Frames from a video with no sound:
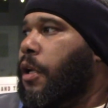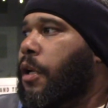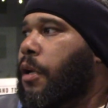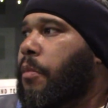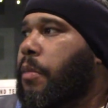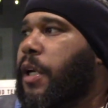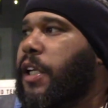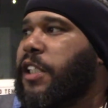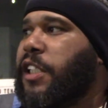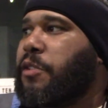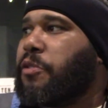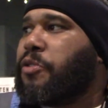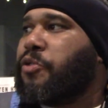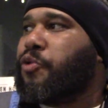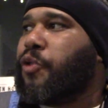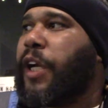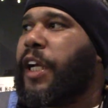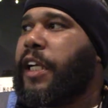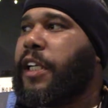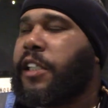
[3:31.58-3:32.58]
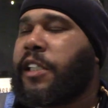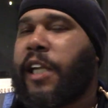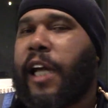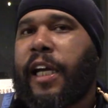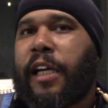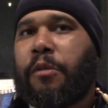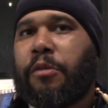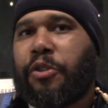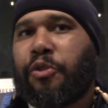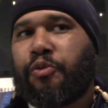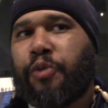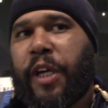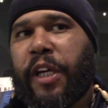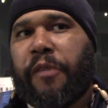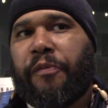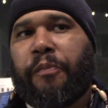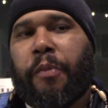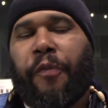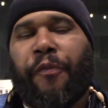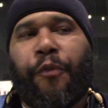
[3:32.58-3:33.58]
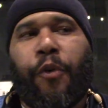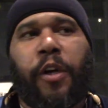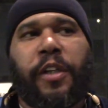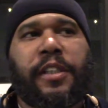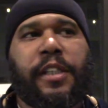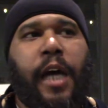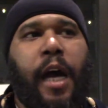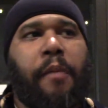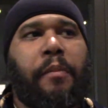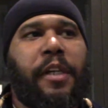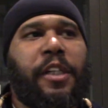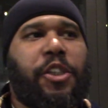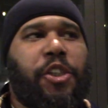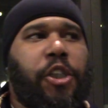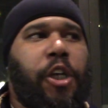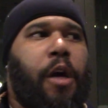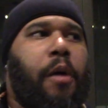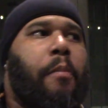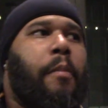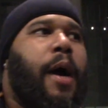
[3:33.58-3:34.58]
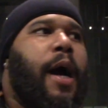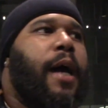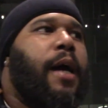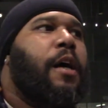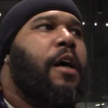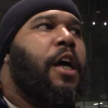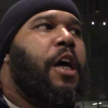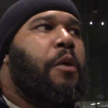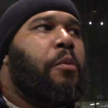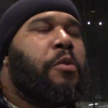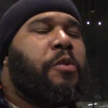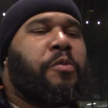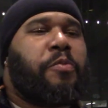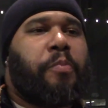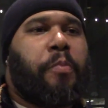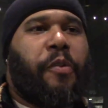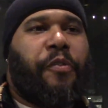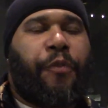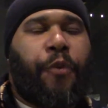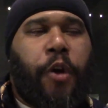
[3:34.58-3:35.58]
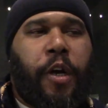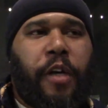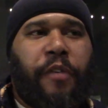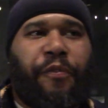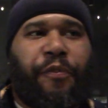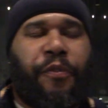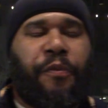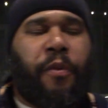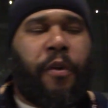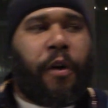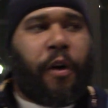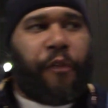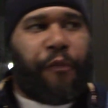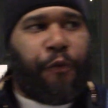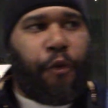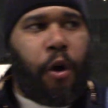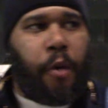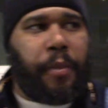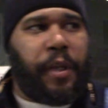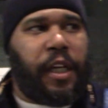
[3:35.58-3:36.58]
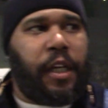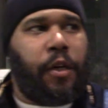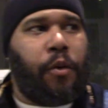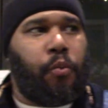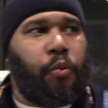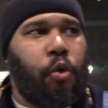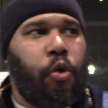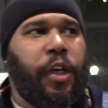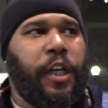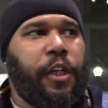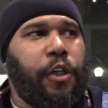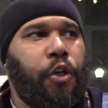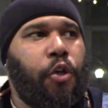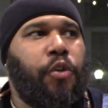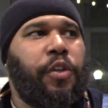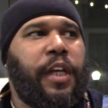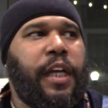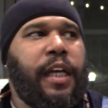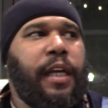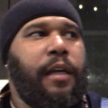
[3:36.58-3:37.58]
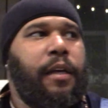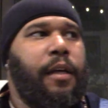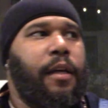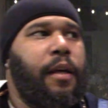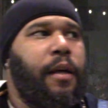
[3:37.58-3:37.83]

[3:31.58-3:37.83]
Because it was written, just like it was written before time that Jeremiah was, before he formed thee in the womb, he knew thee.